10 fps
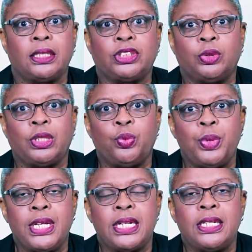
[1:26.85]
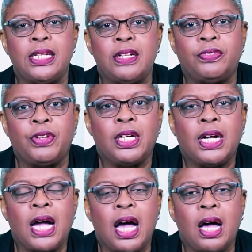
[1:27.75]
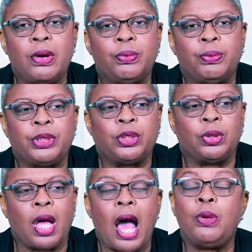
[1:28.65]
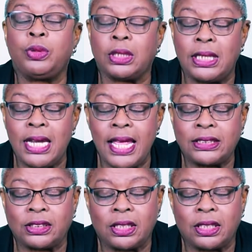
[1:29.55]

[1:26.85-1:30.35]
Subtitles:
so that we can live without less